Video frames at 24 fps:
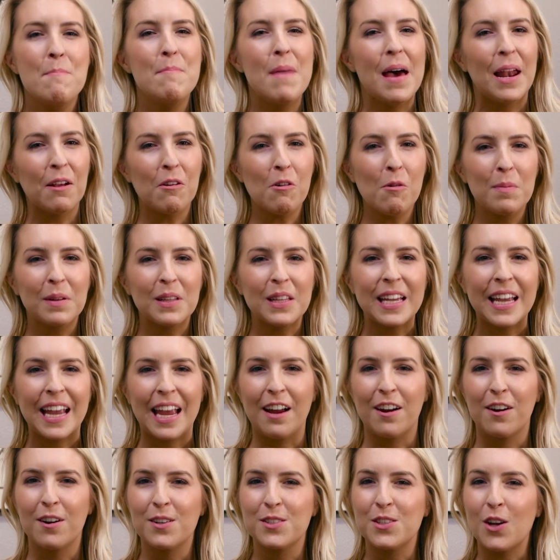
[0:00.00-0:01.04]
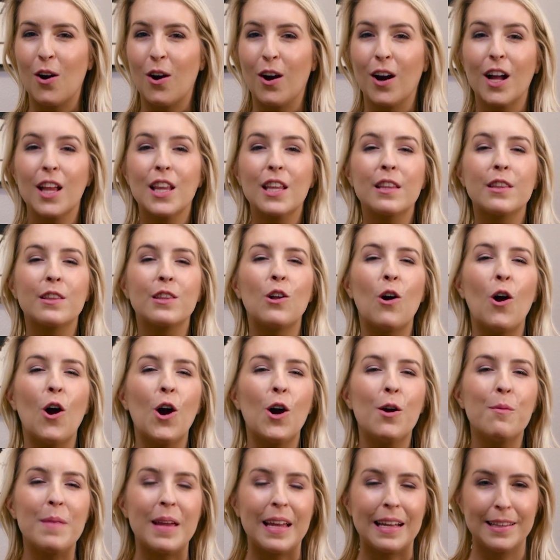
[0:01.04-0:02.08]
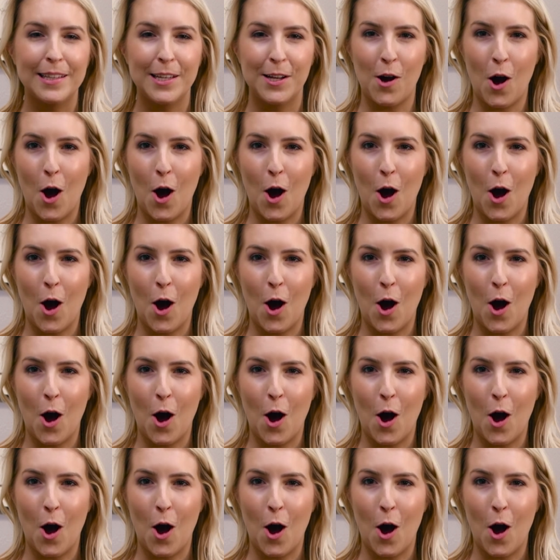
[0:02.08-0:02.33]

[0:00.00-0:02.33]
Medical billing errors are alarmingly